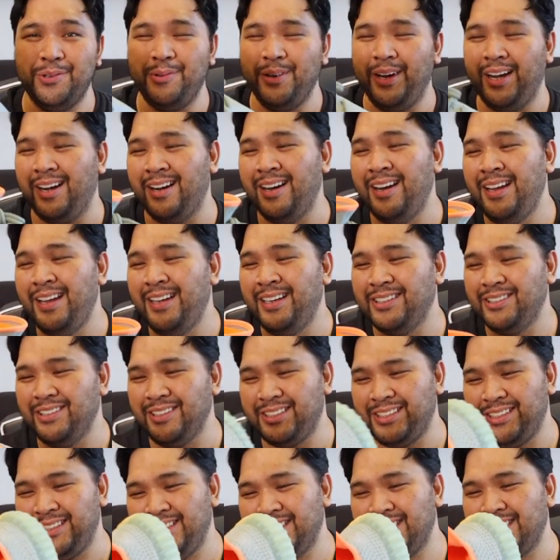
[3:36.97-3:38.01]
to wear.
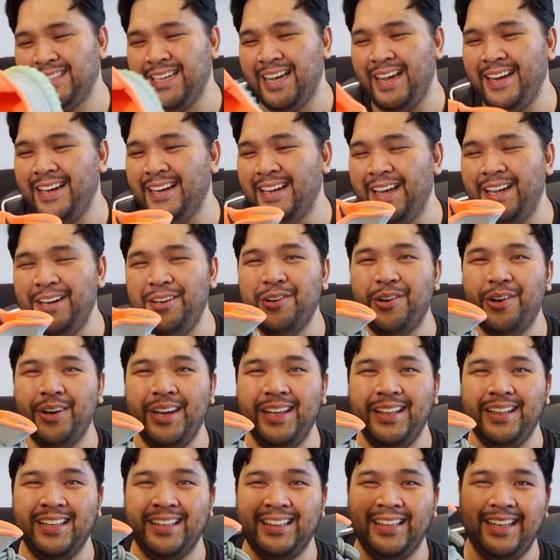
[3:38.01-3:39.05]
So it's just kind of
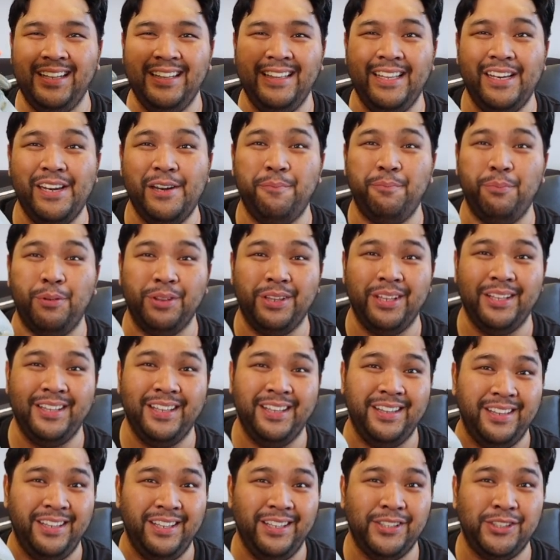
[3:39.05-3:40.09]
annoying that they didn't put
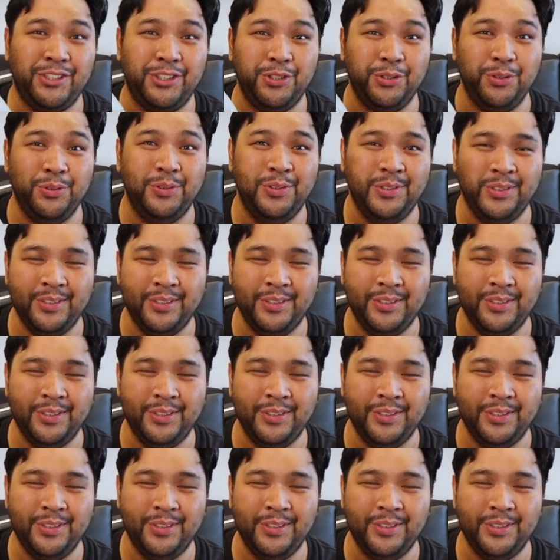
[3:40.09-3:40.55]
it in this shoe.